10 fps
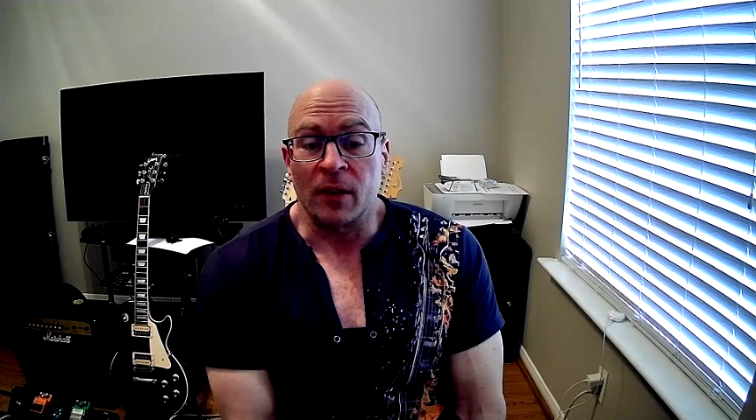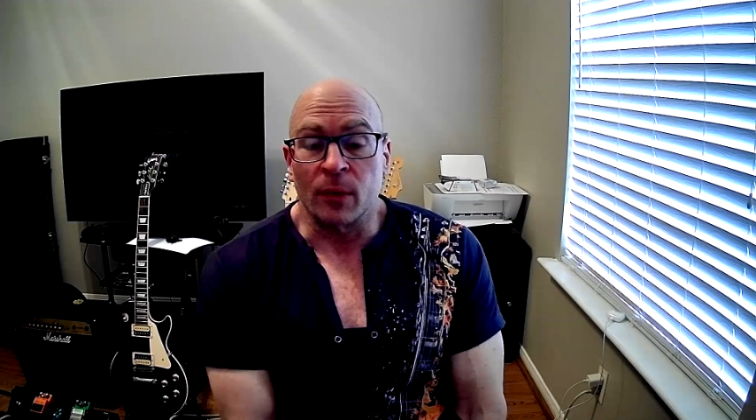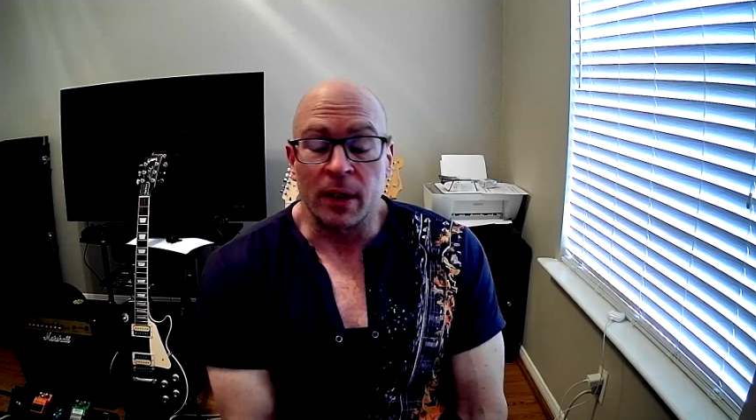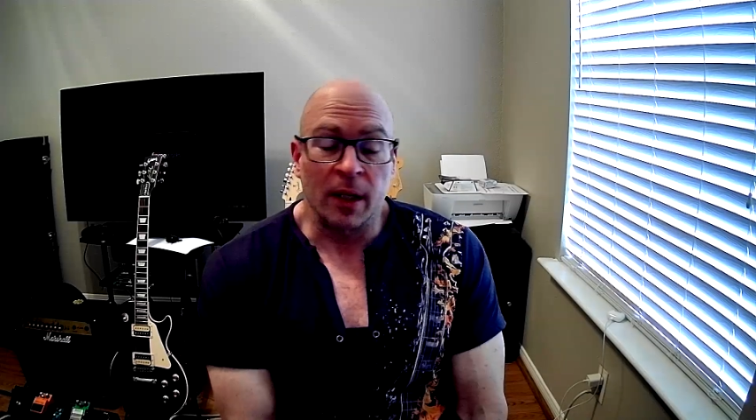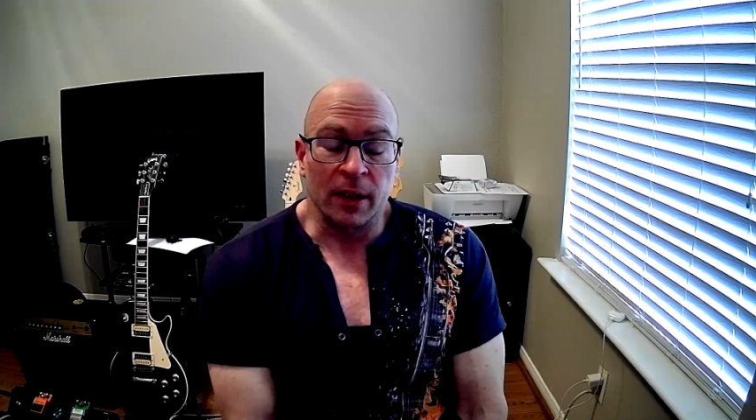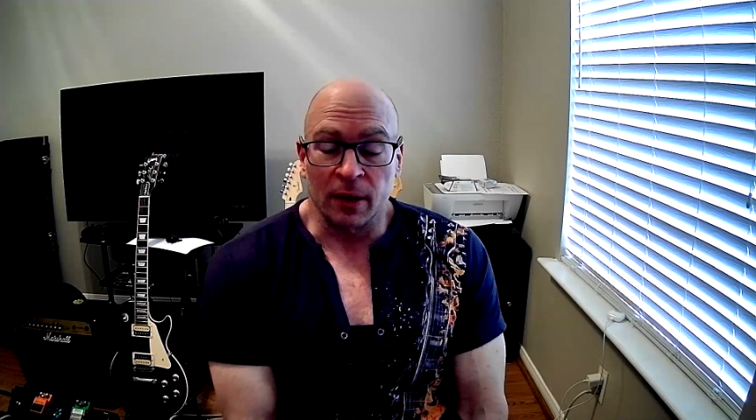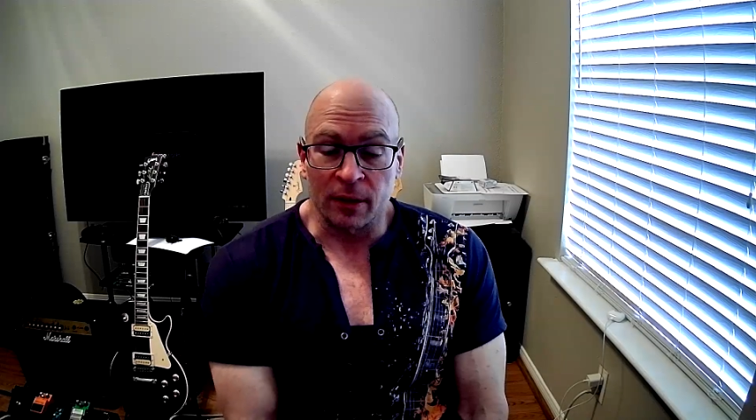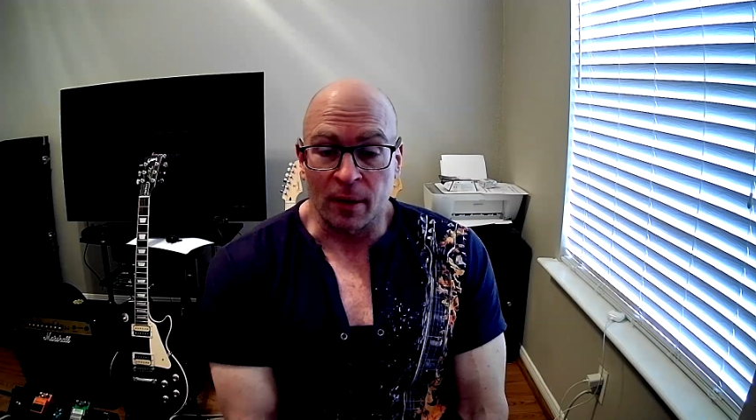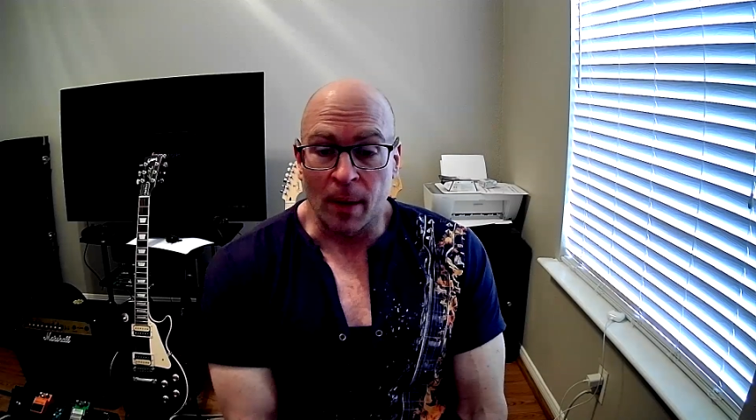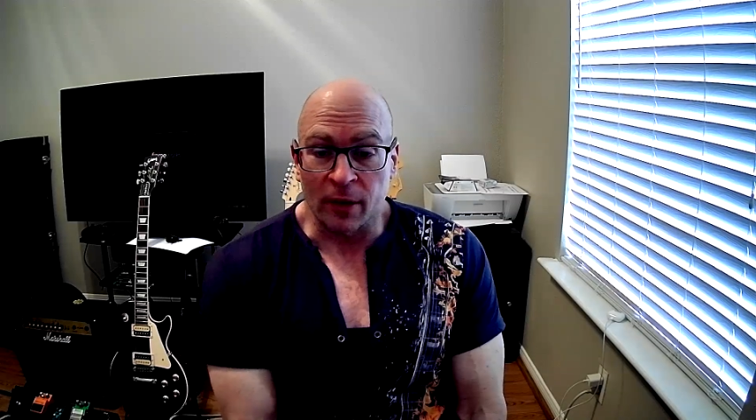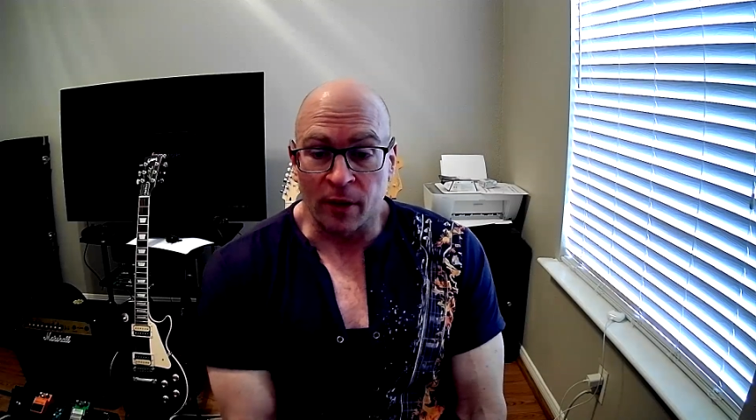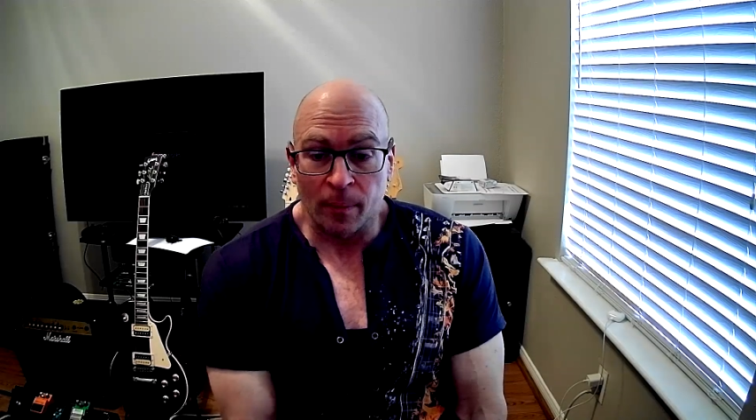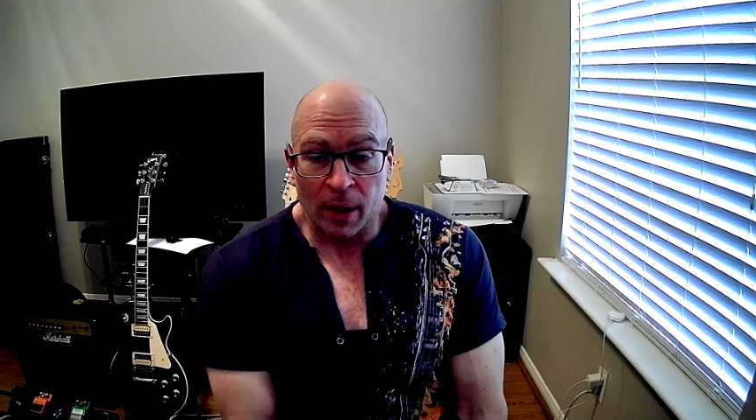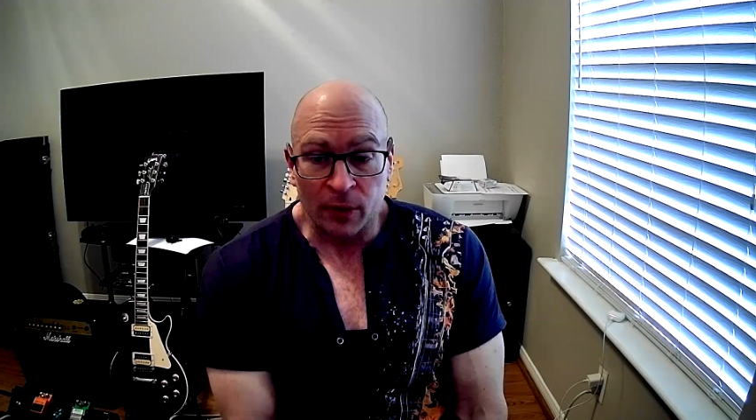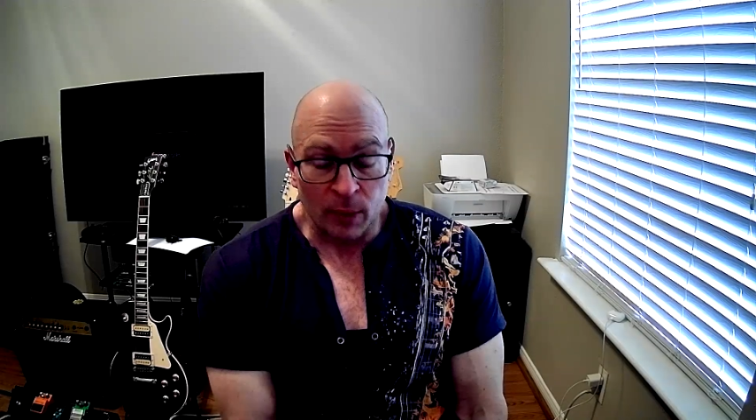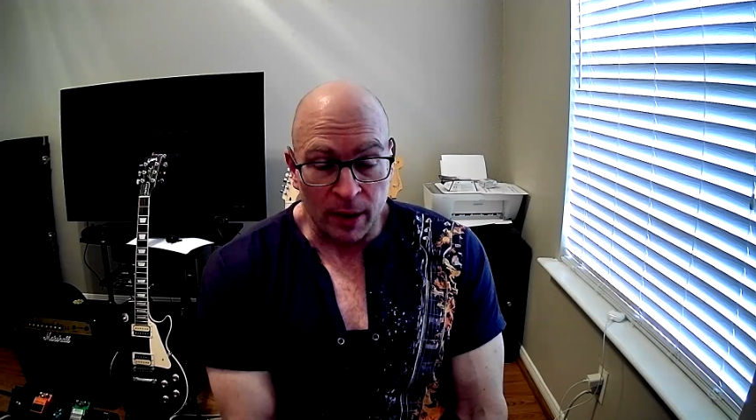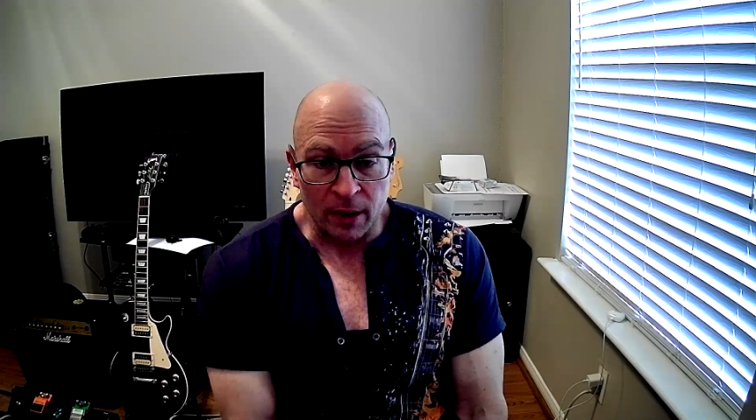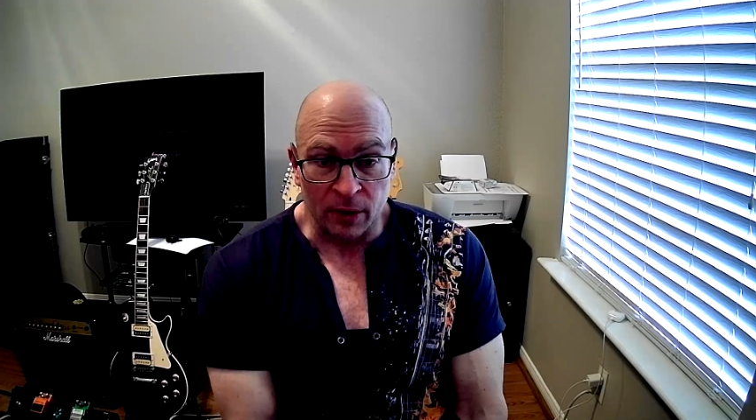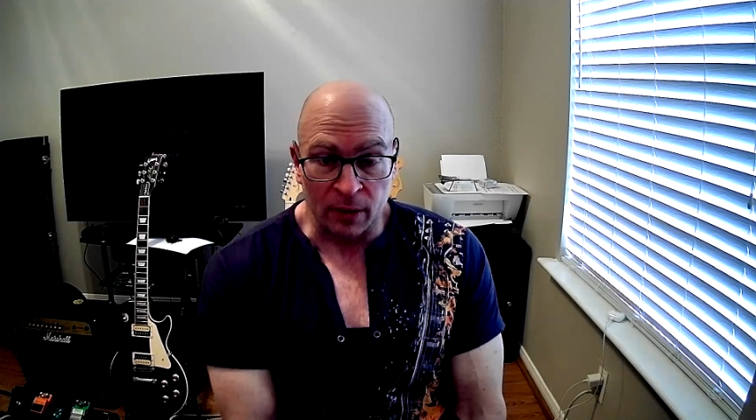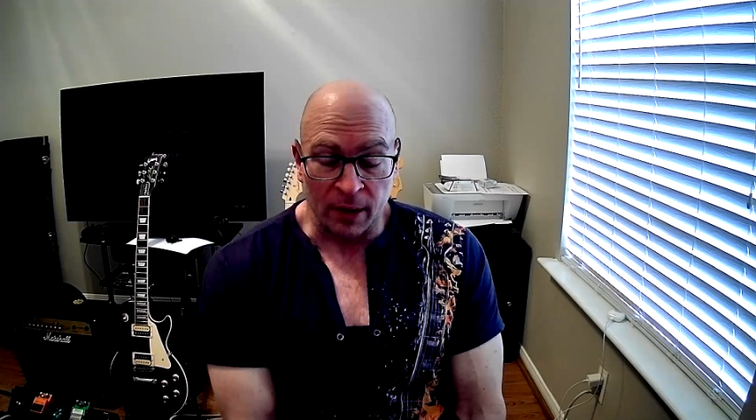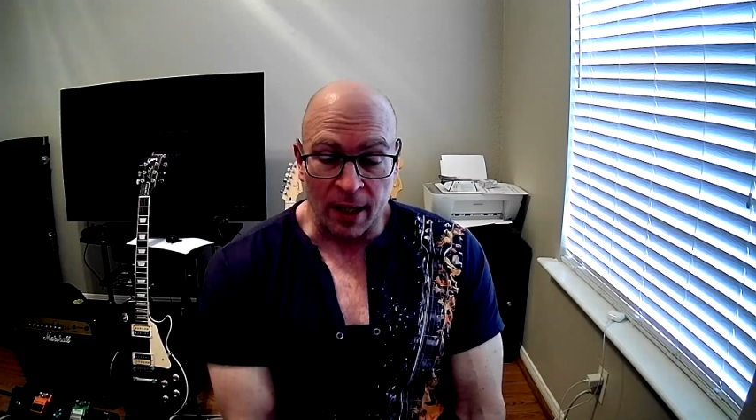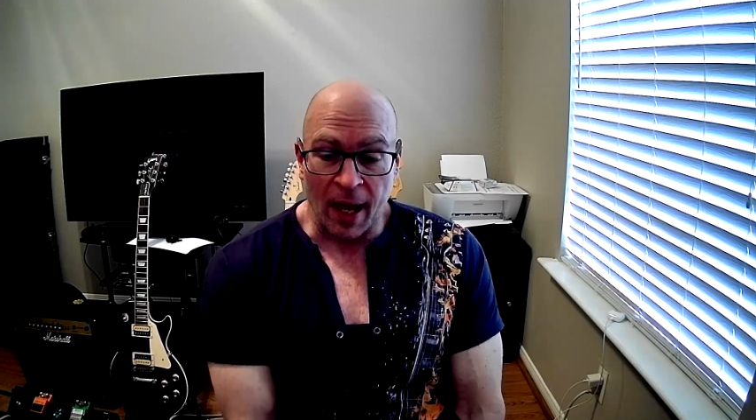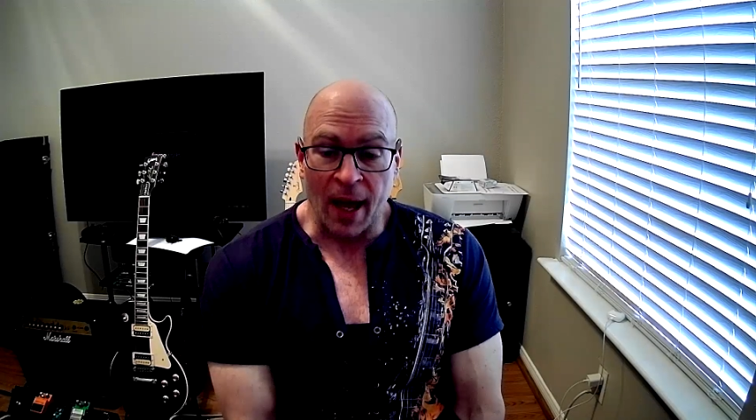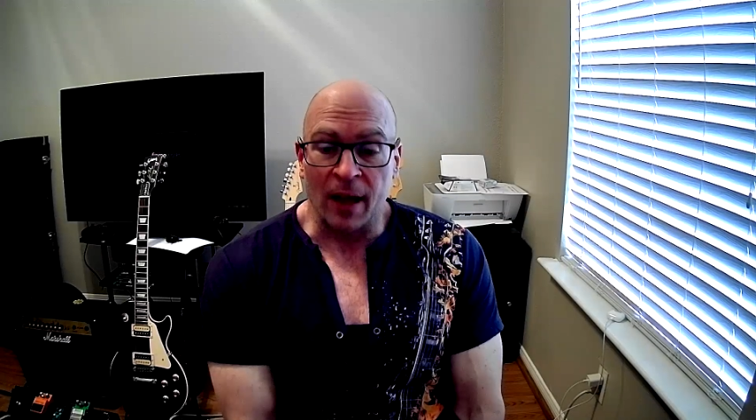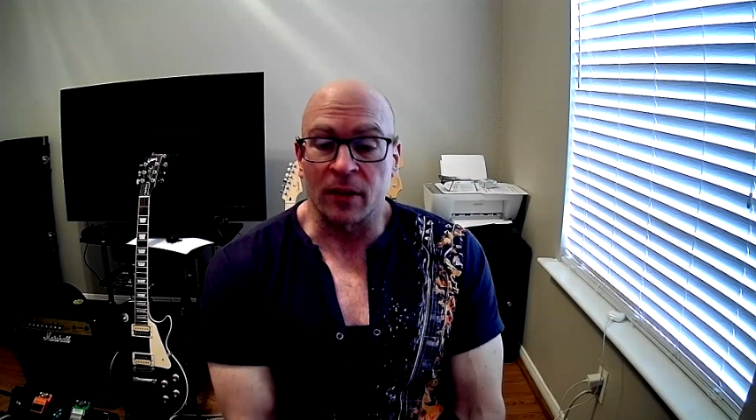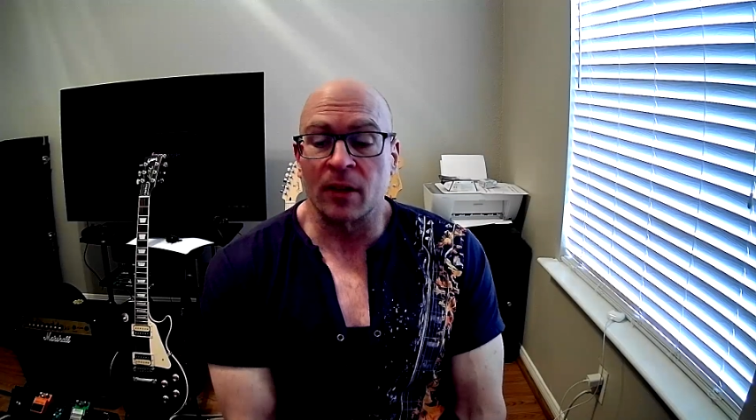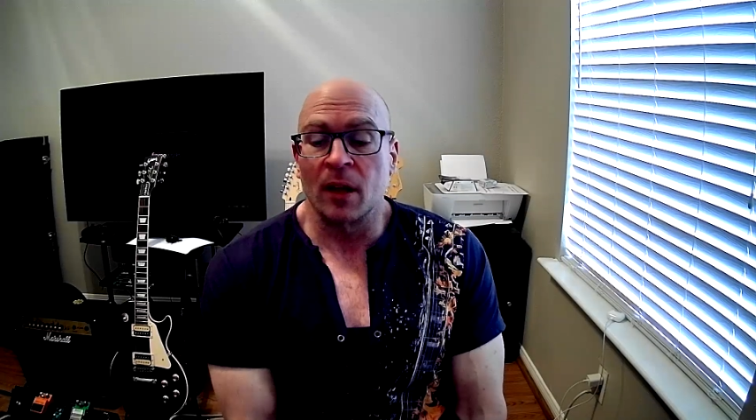ridiculous amounts of muscle, he clearly has.